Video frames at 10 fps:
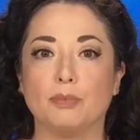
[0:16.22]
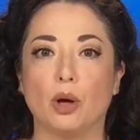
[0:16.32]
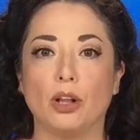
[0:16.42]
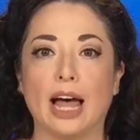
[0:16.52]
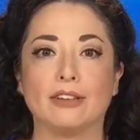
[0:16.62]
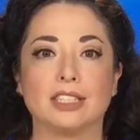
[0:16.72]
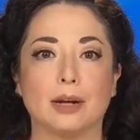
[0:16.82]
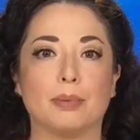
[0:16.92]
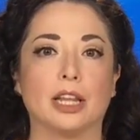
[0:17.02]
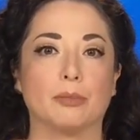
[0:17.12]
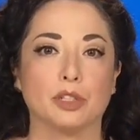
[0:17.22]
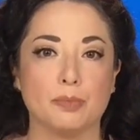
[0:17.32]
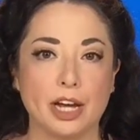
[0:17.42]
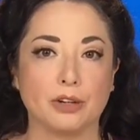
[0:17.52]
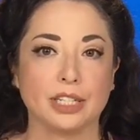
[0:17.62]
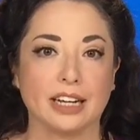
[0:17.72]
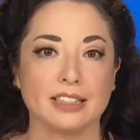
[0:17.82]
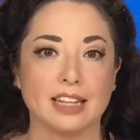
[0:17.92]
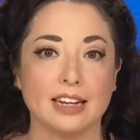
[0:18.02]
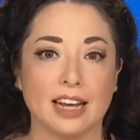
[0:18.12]
pole outside Palermo's bakery on
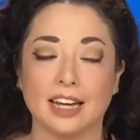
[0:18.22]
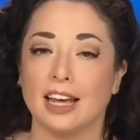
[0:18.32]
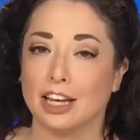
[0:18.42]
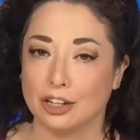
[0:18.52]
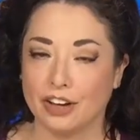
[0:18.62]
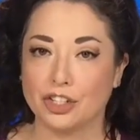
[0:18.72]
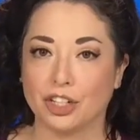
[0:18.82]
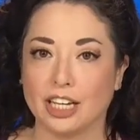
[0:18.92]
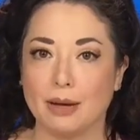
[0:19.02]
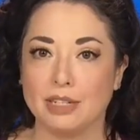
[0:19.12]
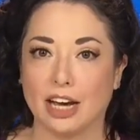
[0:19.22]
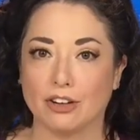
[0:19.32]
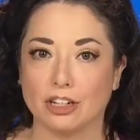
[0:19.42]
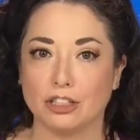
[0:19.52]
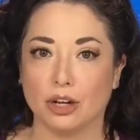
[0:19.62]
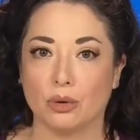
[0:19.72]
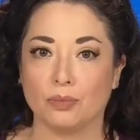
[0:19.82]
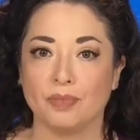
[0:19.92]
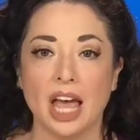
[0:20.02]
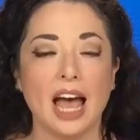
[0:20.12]
Sunday. He eventually came down on his
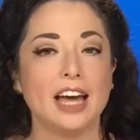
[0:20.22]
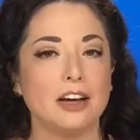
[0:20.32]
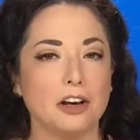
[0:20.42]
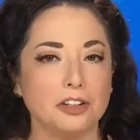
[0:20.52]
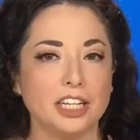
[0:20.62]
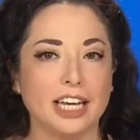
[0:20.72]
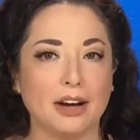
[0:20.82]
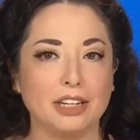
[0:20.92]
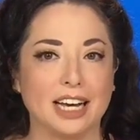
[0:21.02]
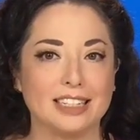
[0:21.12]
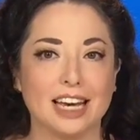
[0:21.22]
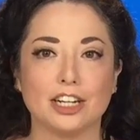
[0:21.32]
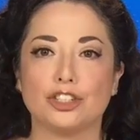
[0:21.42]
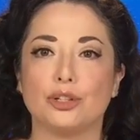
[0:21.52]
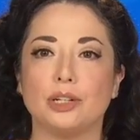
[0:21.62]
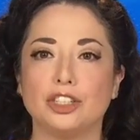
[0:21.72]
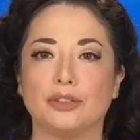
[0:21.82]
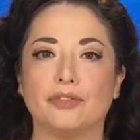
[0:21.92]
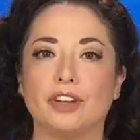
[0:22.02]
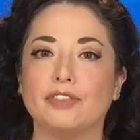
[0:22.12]
own. And Hunterdon County has added
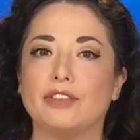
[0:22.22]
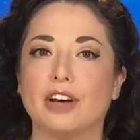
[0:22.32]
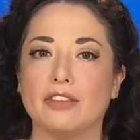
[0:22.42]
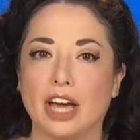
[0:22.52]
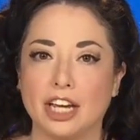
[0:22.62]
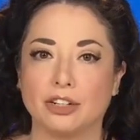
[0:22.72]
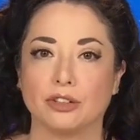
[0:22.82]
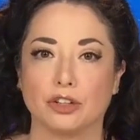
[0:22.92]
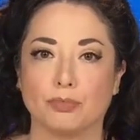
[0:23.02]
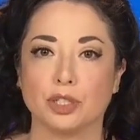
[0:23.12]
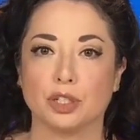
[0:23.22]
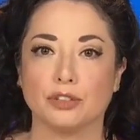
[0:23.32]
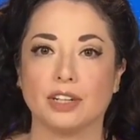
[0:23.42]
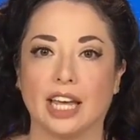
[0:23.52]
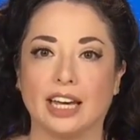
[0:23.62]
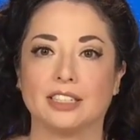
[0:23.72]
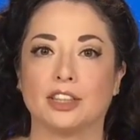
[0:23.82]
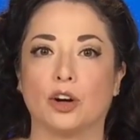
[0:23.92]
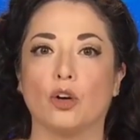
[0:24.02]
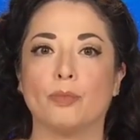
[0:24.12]
255 acres of preserved land to
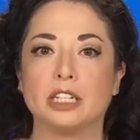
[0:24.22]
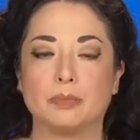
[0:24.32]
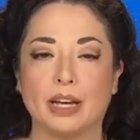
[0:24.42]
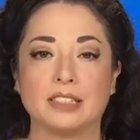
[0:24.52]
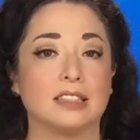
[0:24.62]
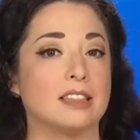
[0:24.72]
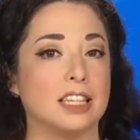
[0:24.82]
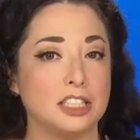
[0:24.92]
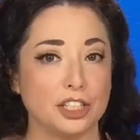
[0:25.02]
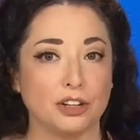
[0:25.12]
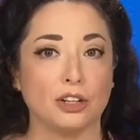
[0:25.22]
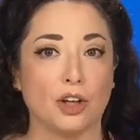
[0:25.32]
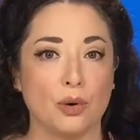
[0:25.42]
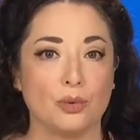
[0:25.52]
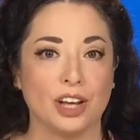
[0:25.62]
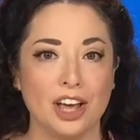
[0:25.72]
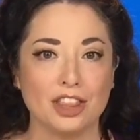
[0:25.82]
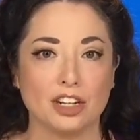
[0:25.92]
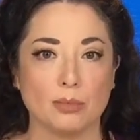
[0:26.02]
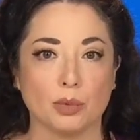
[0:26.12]
their open spaces this year alone.
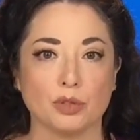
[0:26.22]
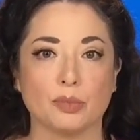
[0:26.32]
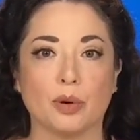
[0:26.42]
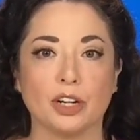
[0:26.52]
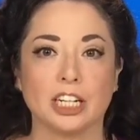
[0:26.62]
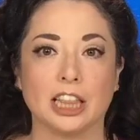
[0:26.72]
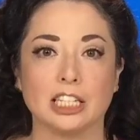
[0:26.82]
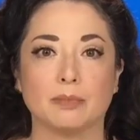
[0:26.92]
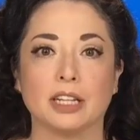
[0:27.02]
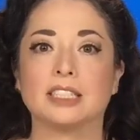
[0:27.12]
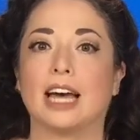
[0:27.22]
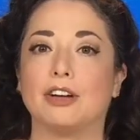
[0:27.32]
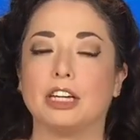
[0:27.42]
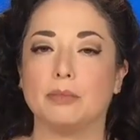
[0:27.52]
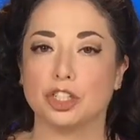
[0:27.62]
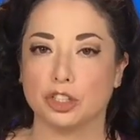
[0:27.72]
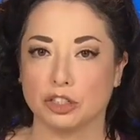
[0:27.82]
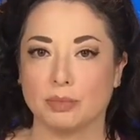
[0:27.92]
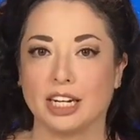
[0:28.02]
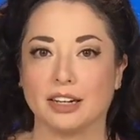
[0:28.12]
The number was reported at this month's county
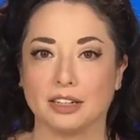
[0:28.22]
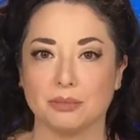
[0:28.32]
commissioners meeting.